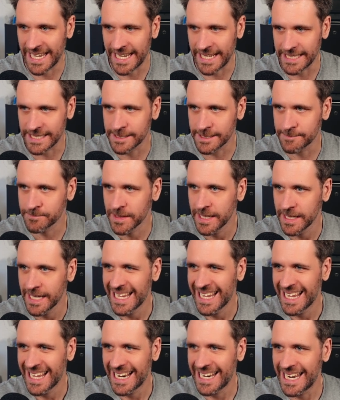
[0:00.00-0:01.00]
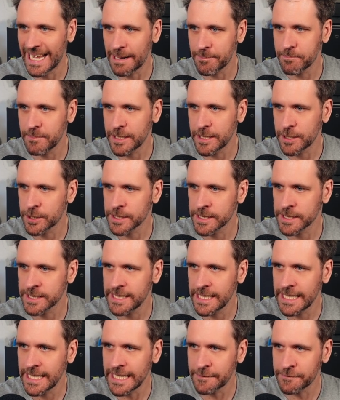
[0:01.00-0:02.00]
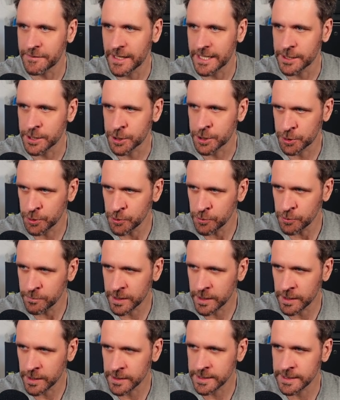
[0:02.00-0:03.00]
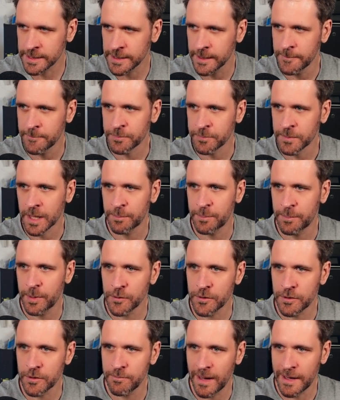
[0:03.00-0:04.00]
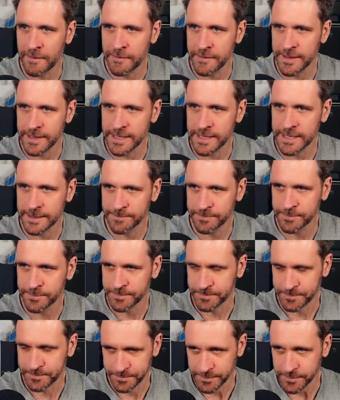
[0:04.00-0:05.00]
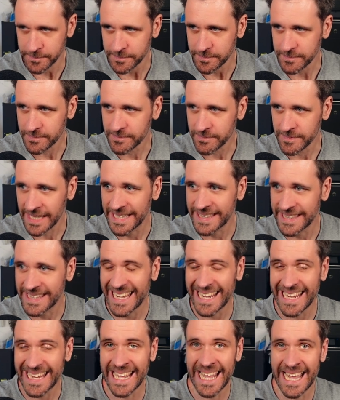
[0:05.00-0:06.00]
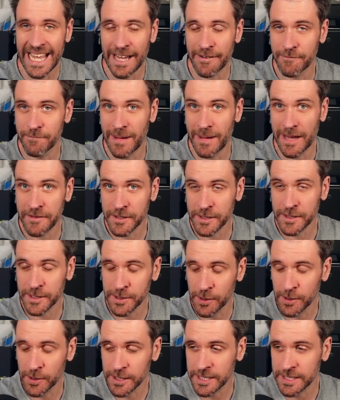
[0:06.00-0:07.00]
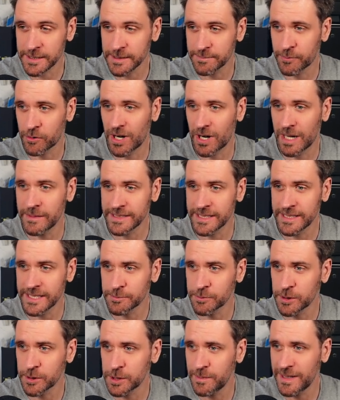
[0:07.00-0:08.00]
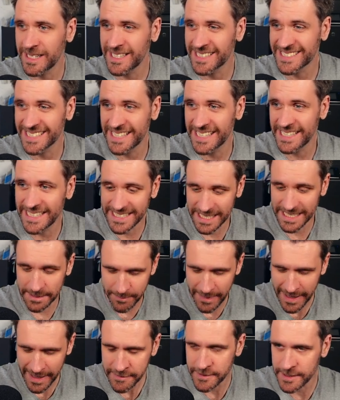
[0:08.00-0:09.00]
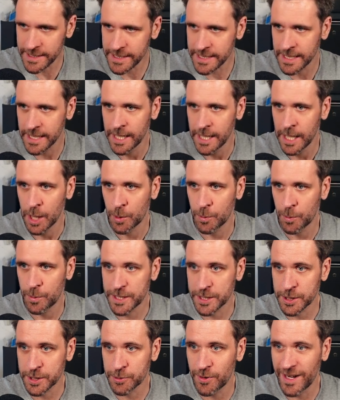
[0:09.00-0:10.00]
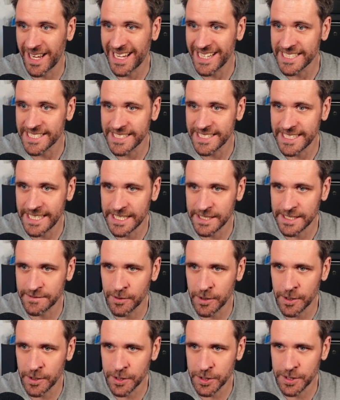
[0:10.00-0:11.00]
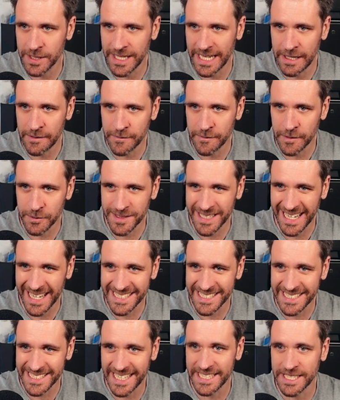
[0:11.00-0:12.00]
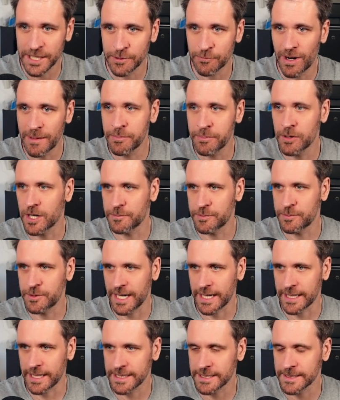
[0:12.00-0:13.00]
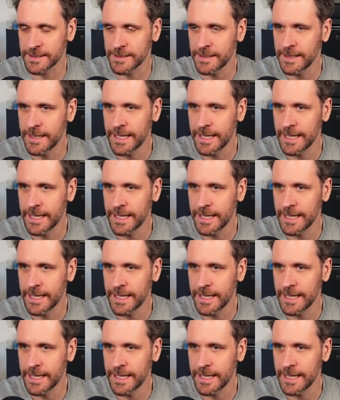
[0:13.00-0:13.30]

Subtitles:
case. Let me just see if that is true, because both methods, they have method source parameters, which means there is a method which creates these version info test data wrapper objects